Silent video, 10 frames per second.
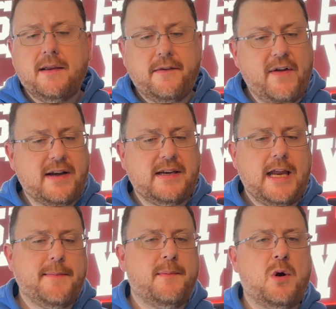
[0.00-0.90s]
The fact that
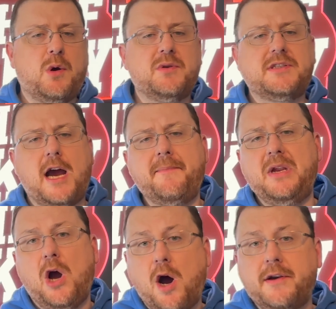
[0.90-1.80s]
Yamamoto signed
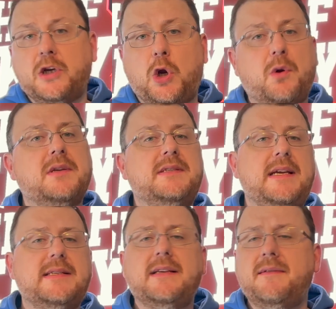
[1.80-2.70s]
beyond the current
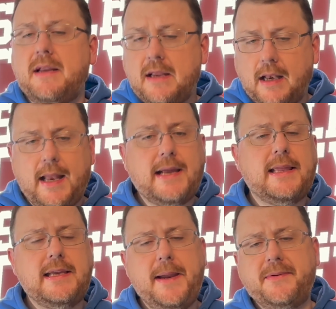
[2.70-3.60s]
season
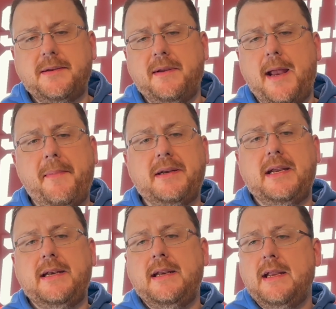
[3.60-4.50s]
likely keeps him in
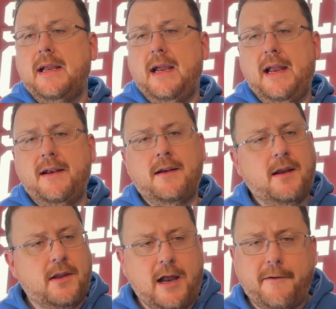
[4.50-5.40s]
Edmonton, and a
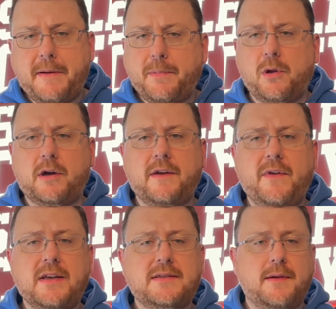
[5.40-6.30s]
lot of people are
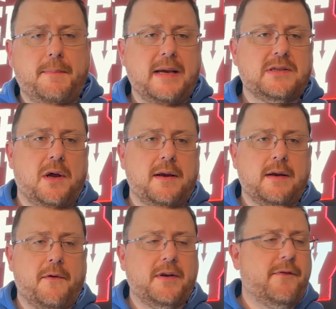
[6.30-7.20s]
convinced, uh, based on
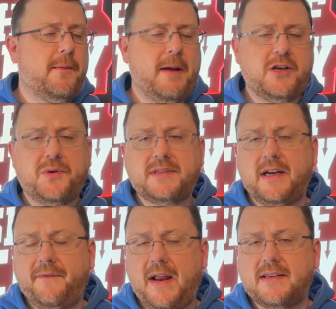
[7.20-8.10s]
all the different metrics
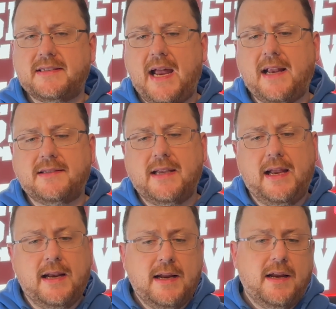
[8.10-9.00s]
and advanced stats,
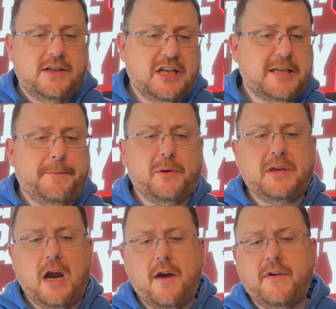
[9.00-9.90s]
that Jesse
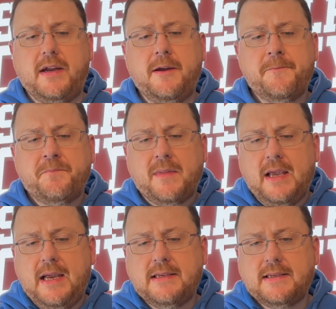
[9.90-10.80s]
Puljujärvi
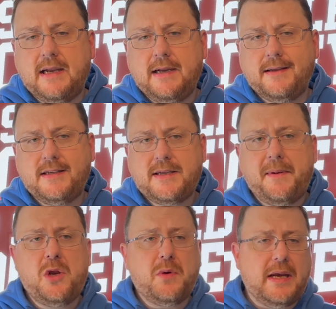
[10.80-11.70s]
is uh,
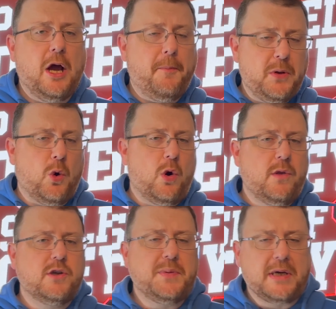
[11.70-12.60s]
somebody who can help the
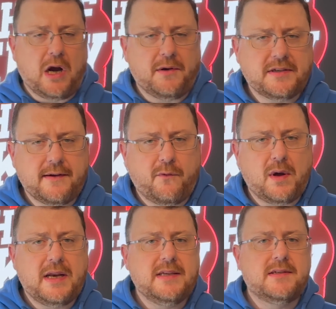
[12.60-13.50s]
Oilers regardless of
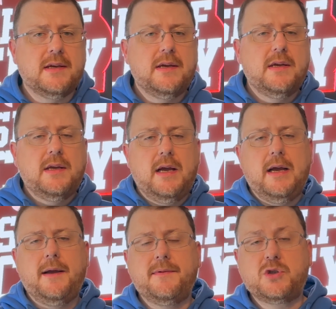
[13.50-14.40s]
what his
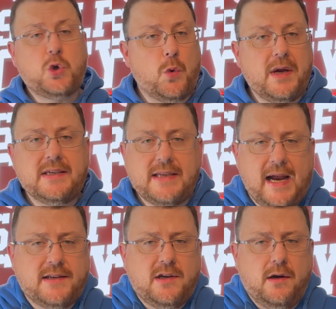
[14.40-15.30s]
uh, scoring
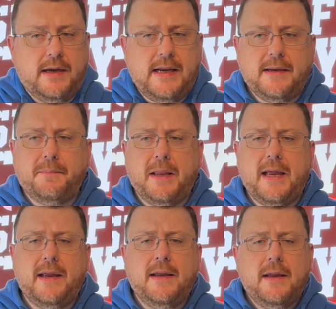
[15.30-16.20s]
stats are. He can
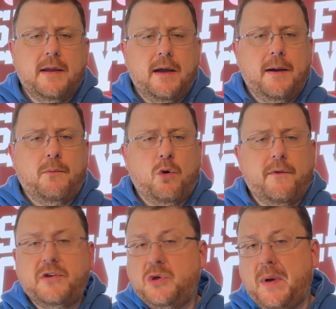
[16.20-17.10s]
play uh, more
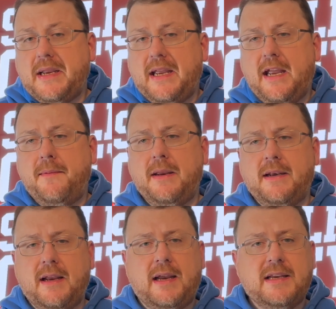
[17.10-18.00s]
of a two way game,
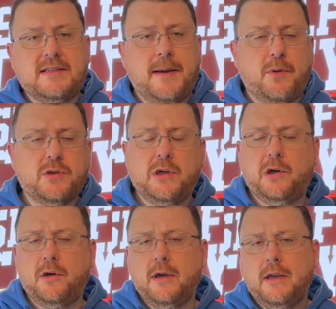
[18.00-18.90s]
and his numbers
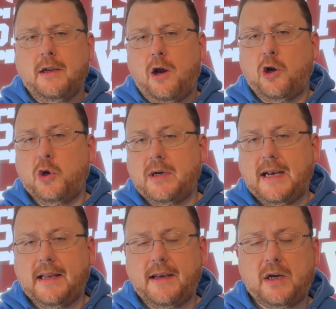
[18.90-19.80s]
are are good
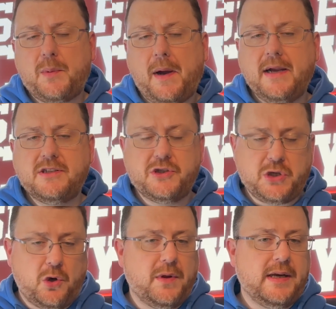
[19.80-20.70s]
analytic wise to
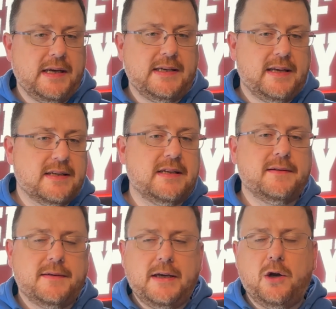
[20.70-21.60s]
show that he
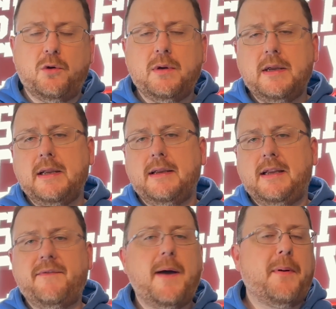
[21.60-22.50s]
doesn't, you know,
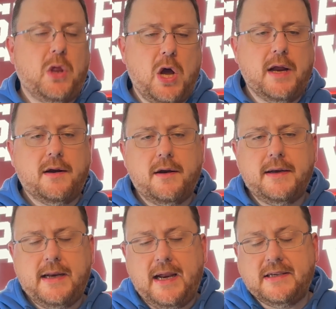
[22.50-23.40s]
give up a lot on
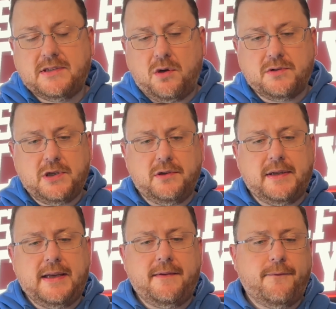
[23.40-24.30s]
the ice. So
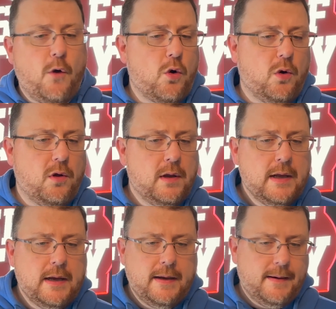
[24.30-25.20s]
certainly Foegele
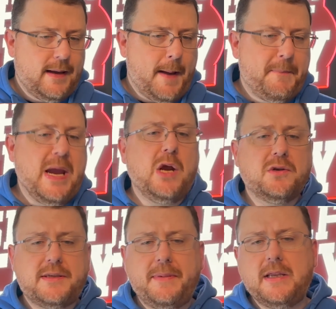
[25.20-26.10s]

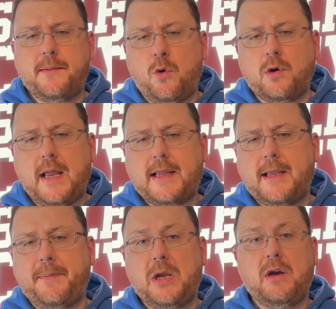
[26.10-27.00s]
appears to be the more
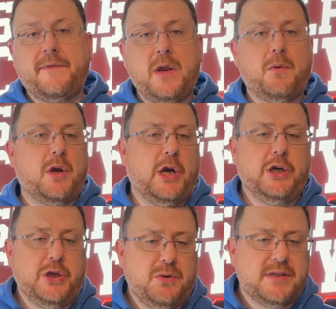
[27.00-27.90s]
likely player if they were going
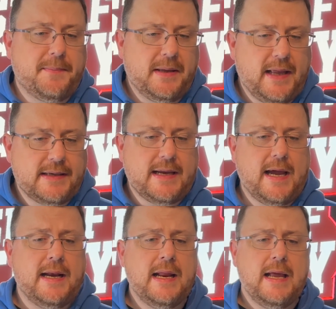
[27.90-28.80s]
to do something like
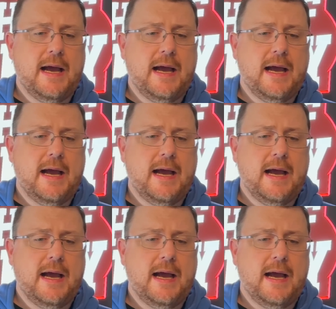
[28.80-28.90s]
that.